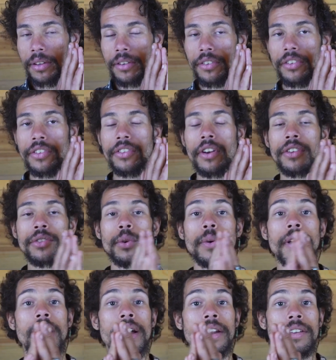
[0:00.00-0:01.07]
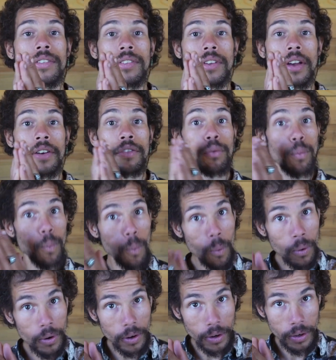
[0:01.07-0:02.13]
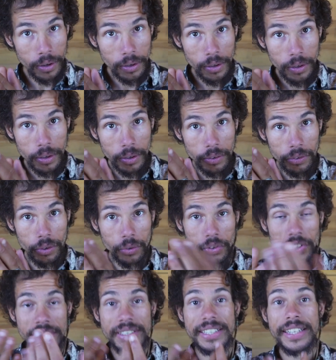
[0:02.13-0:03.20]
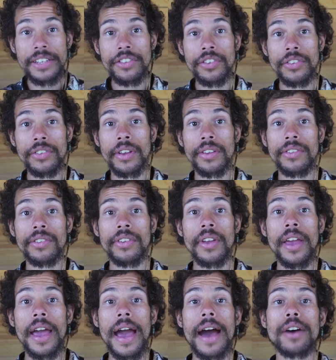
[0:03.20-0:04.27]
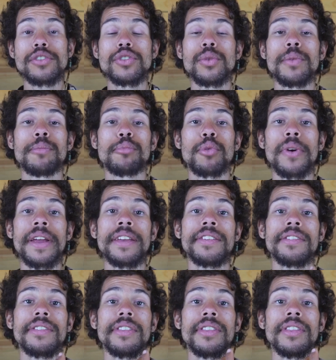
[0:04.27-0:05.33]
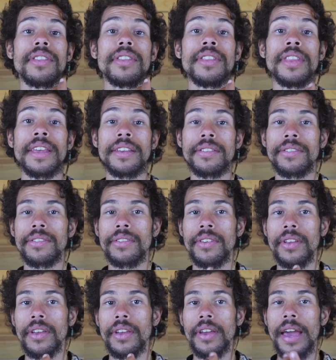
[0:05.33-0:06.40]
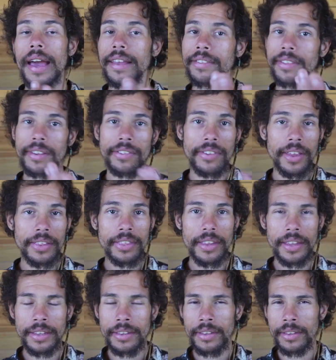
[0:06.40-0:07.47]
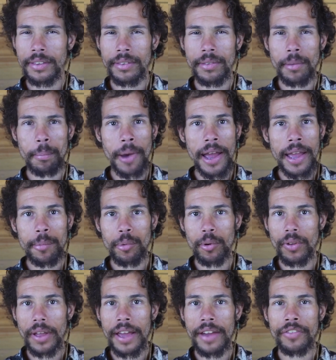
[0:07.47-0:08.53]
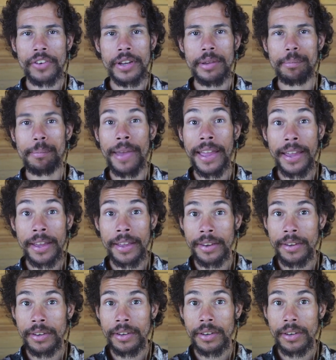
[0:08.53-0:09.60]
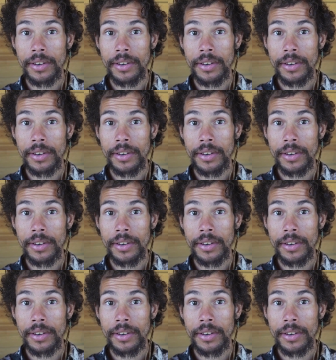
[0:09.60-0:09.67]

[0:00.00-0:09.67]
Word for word: she's also a goddess of war. So she teaches us how to embrace this. As they said in the Bible, every man